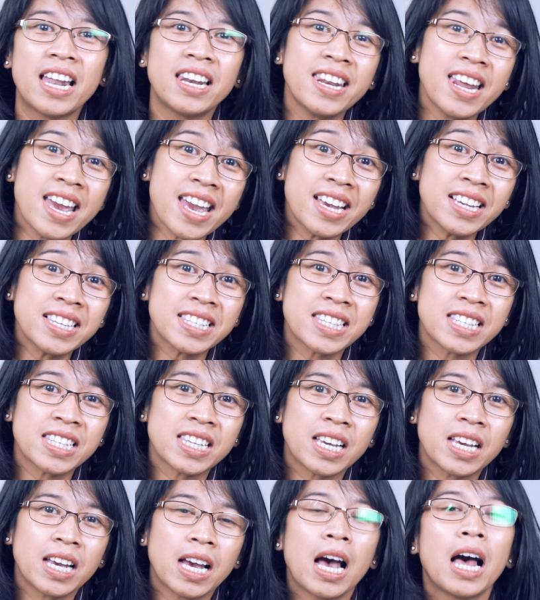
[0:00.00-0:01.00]

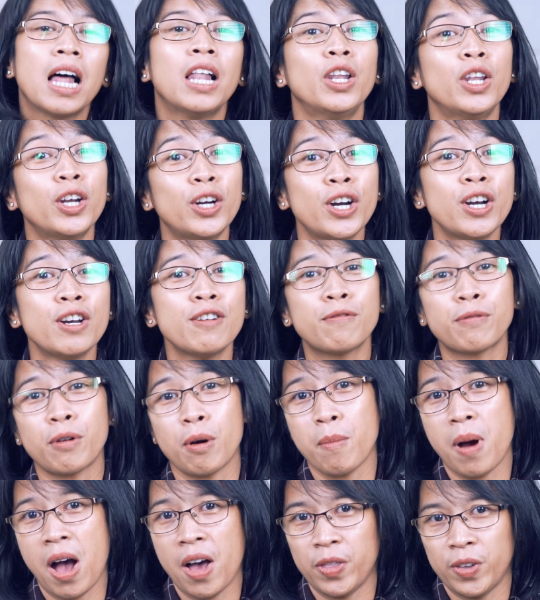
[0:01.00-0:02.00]
Next, learn
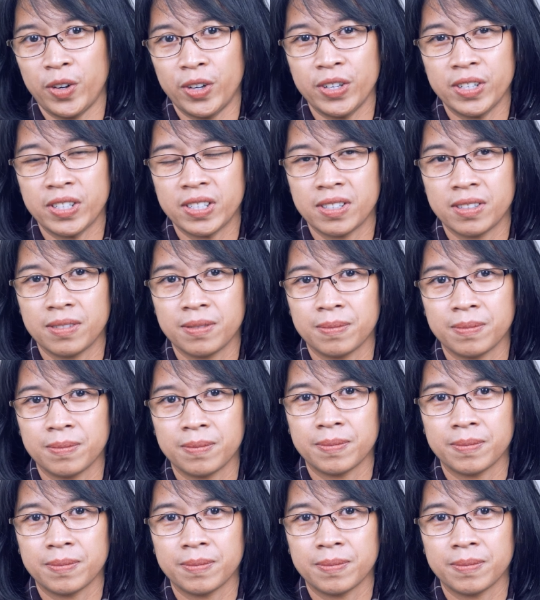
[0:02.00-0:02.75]
from others.